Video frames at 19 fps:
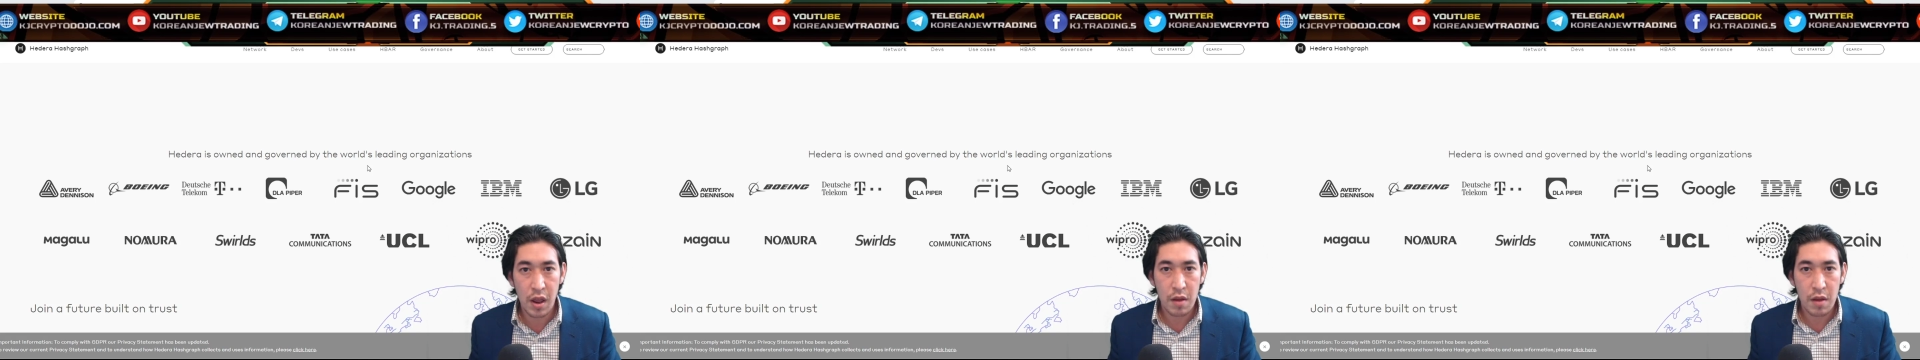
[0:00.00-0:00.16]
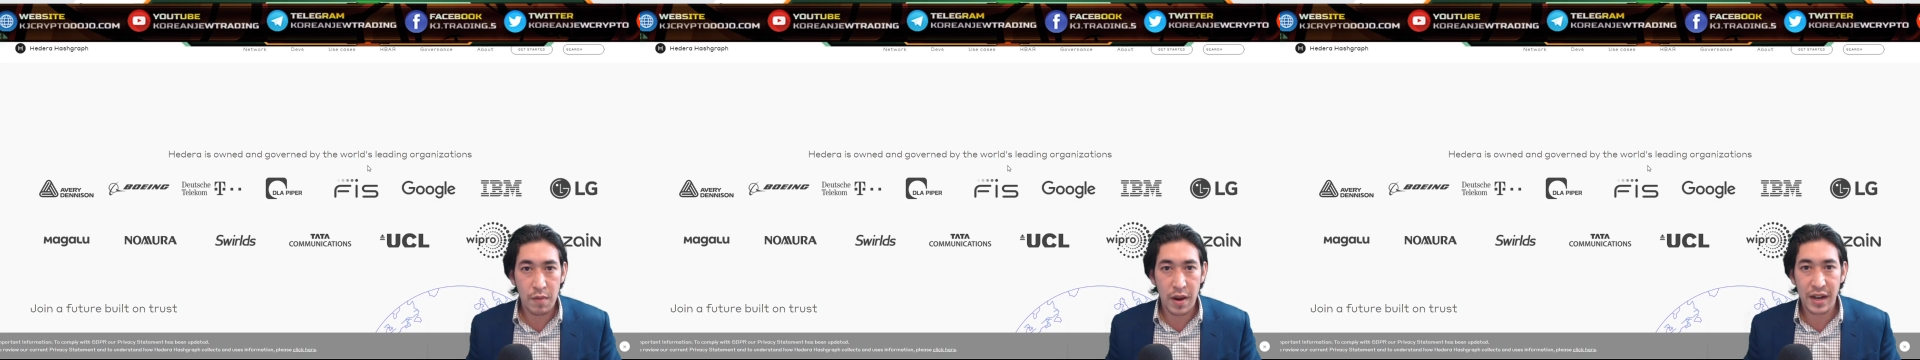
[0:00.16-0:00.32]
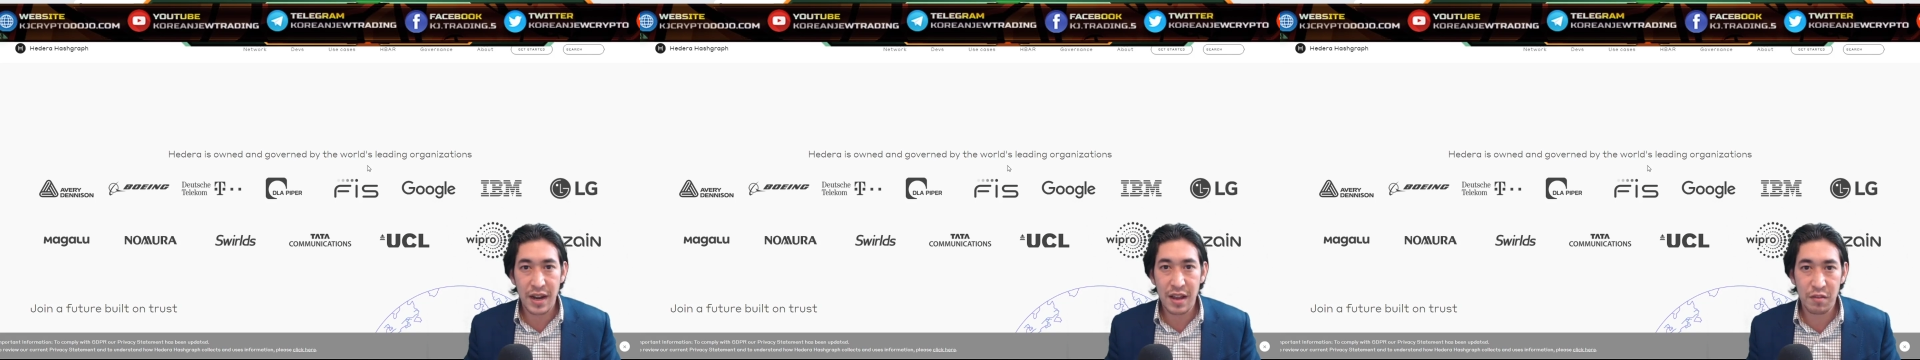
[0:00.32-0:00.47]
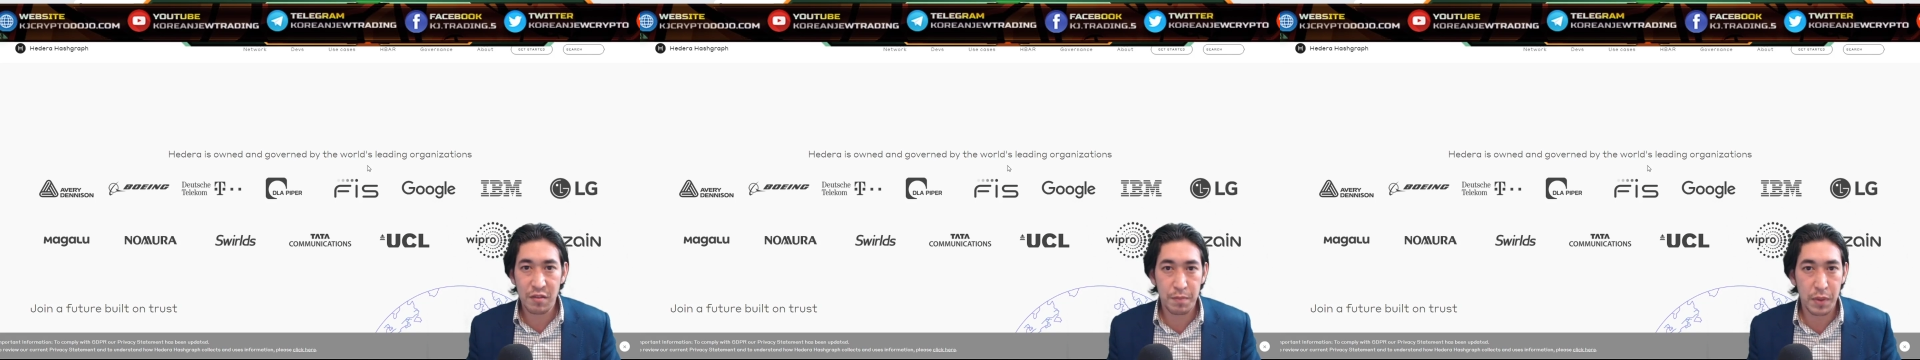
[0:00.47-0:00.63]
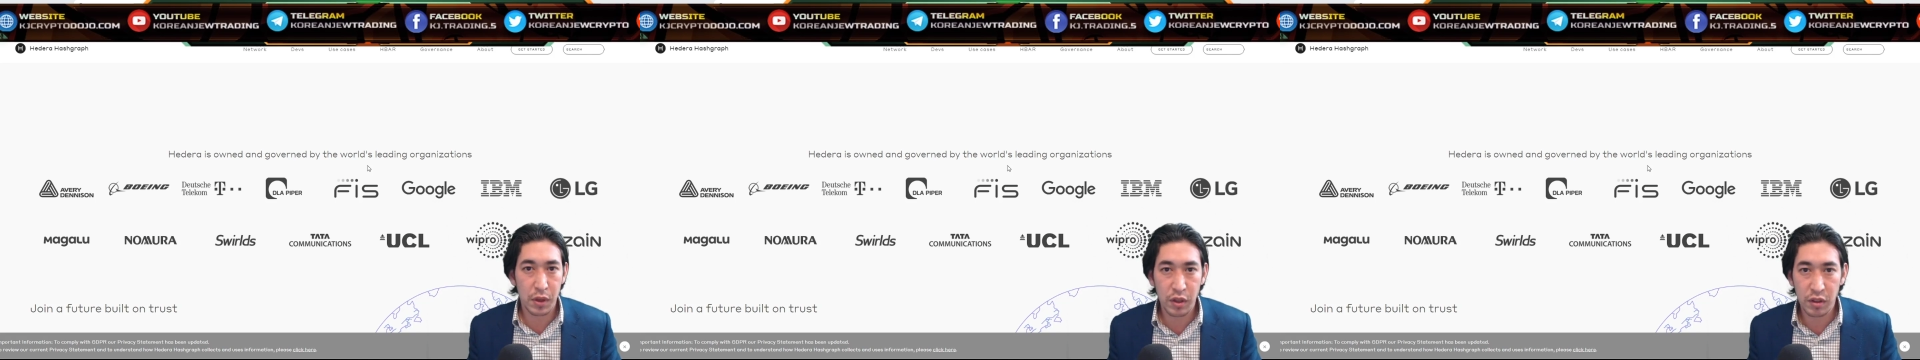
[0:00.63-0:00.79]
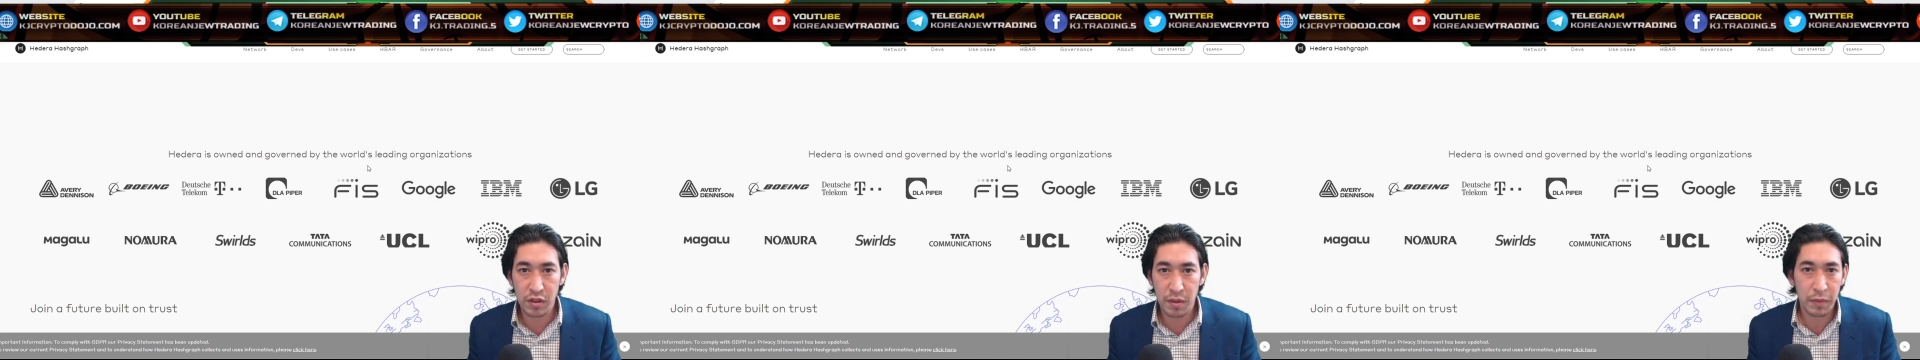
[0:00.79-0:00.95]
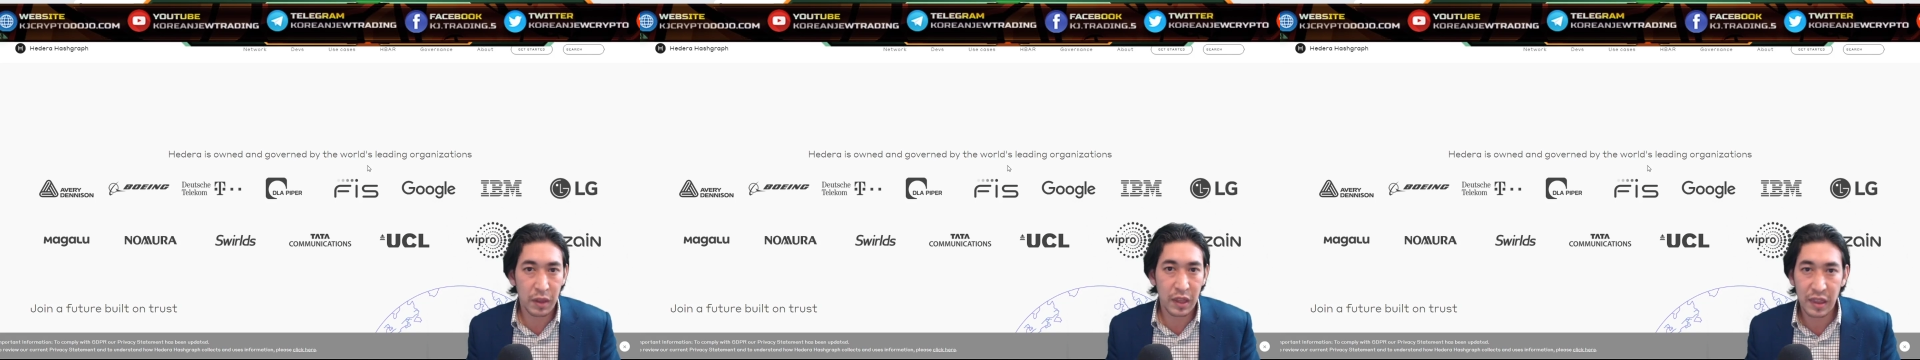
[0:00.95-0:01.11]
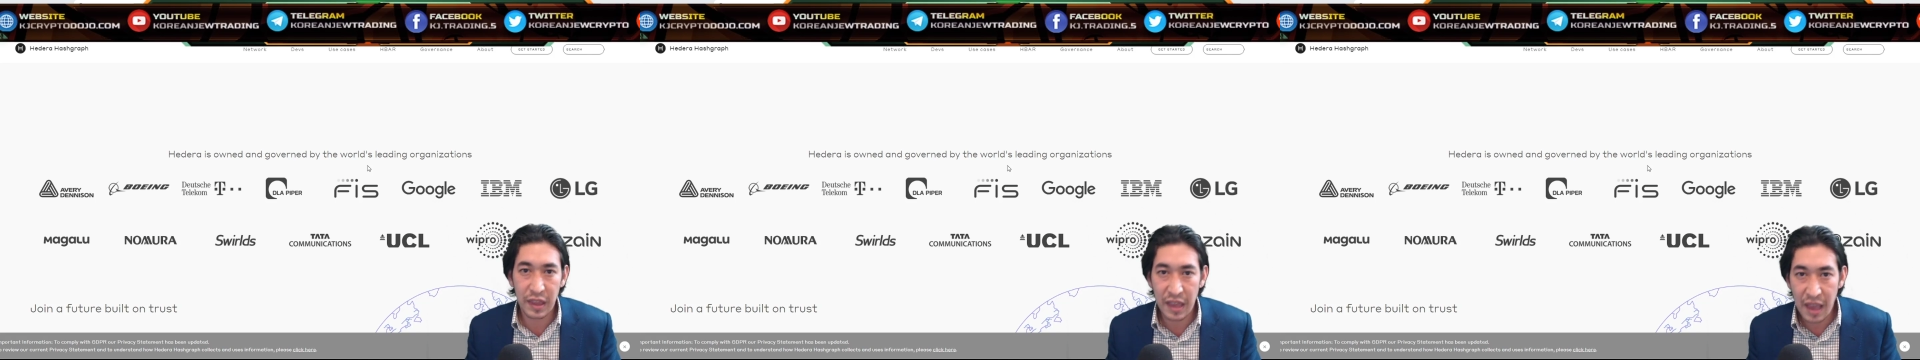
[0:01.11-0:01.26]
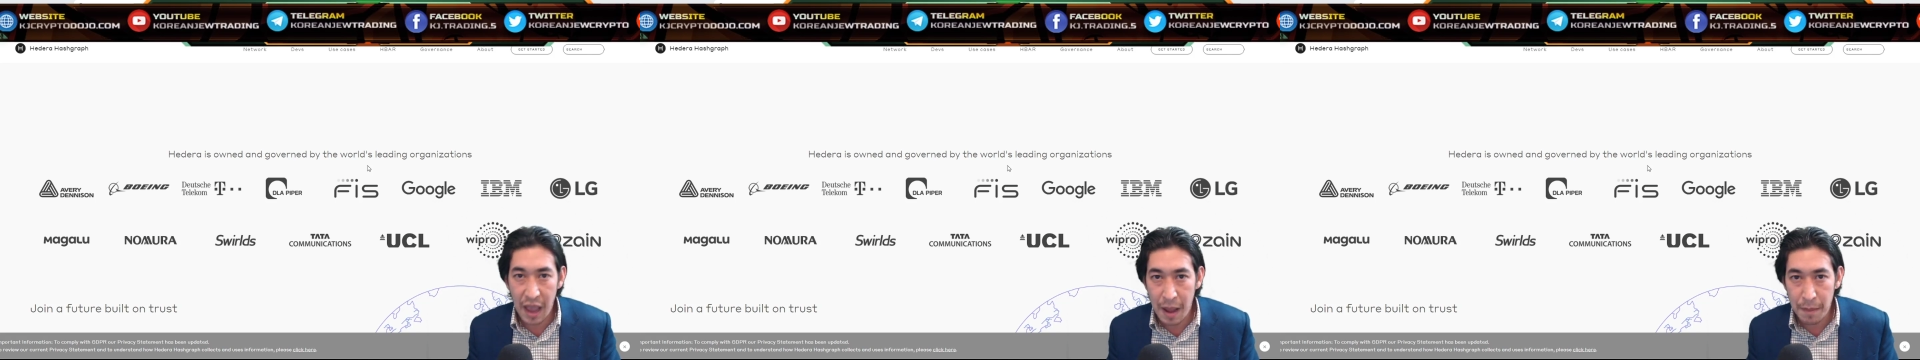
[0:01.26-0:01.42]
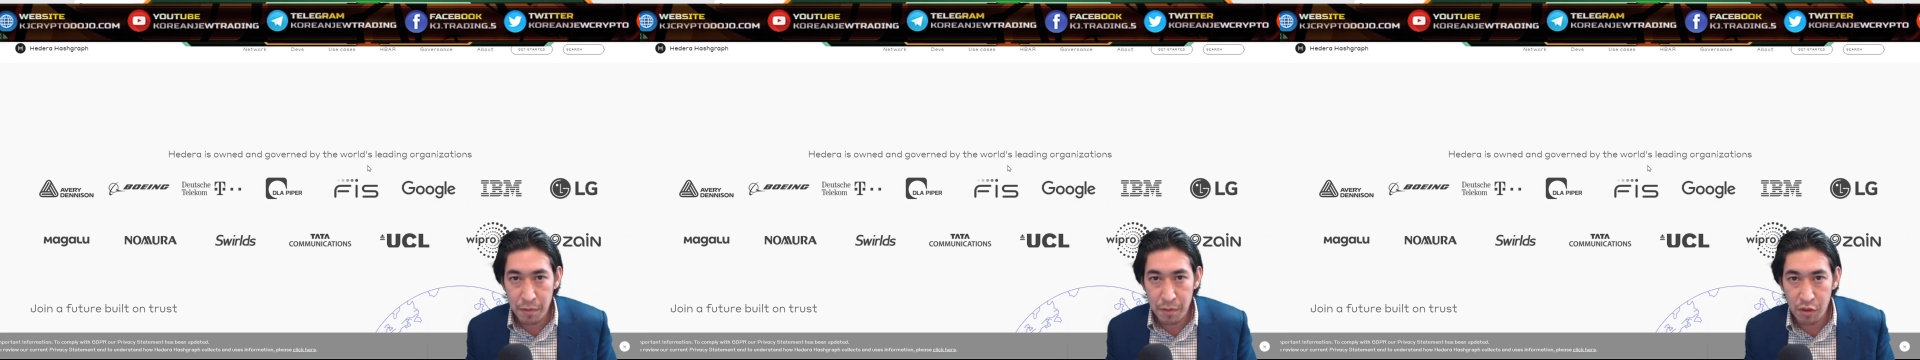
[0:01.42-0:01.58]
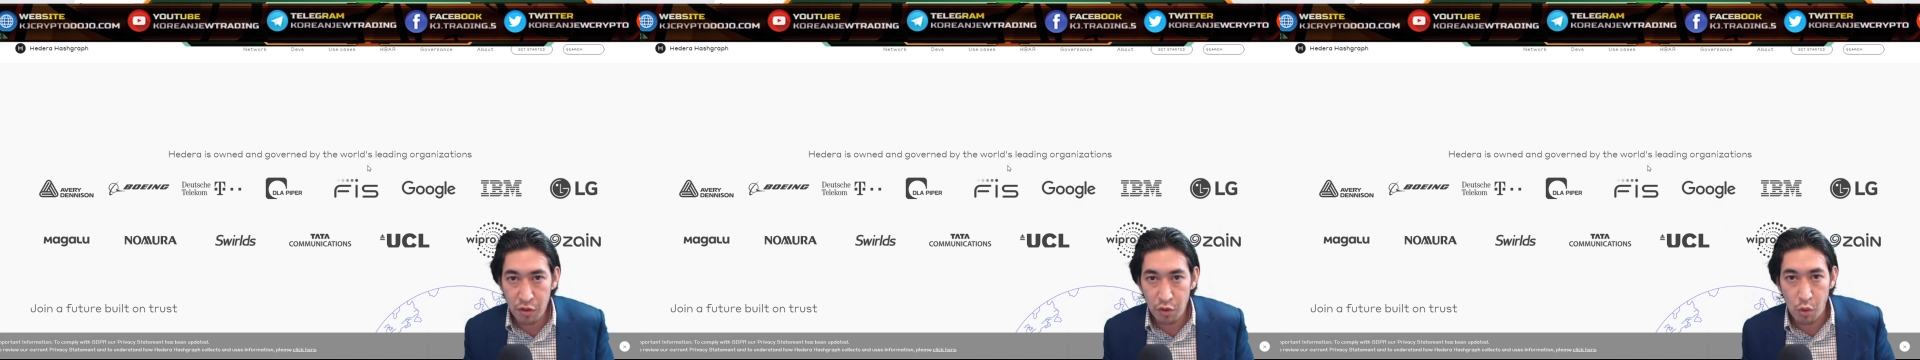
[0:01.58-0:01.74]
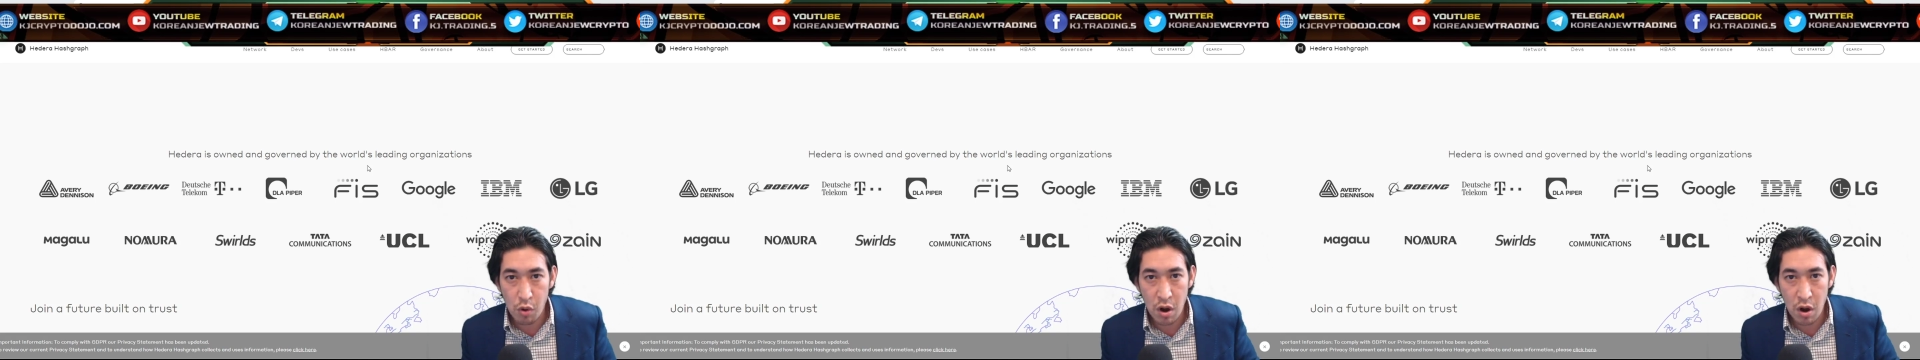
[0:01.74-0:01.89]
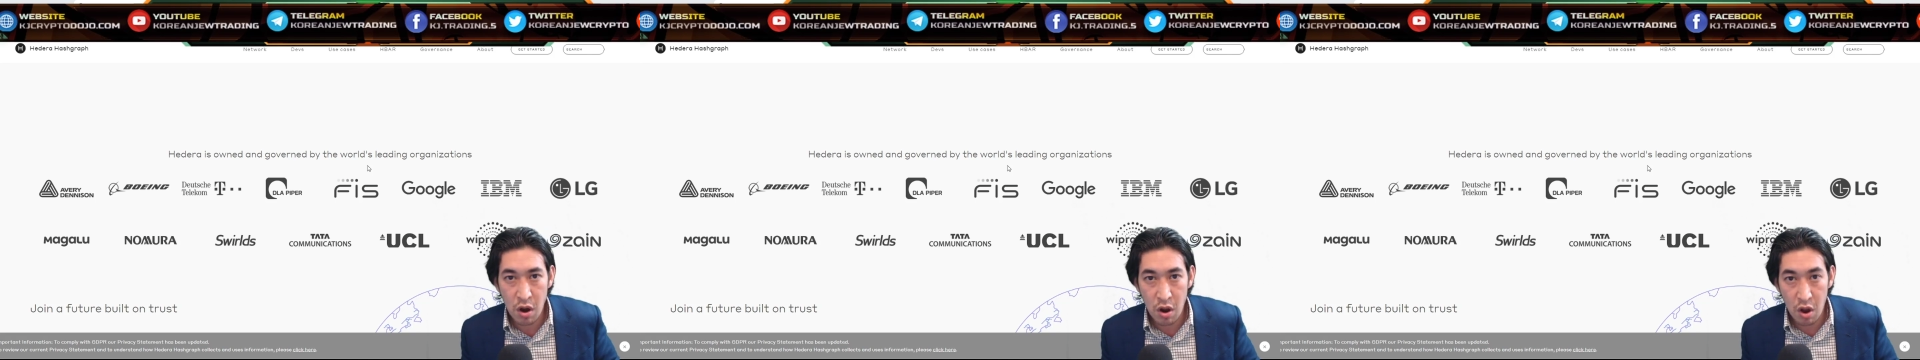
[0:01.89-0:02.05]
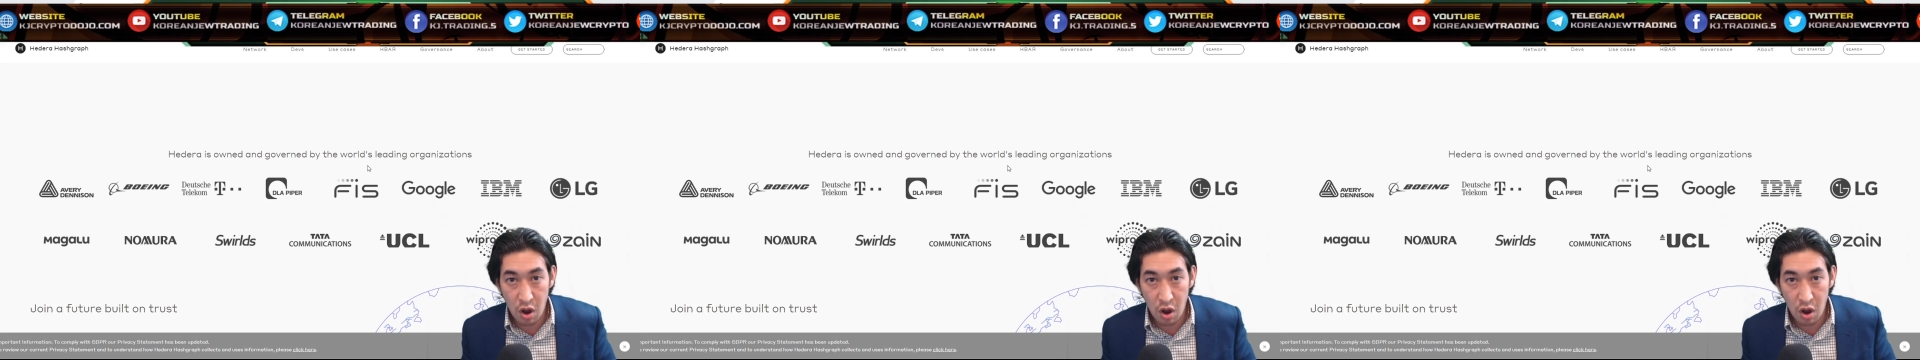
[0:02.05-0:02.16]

right now is building something in the App Store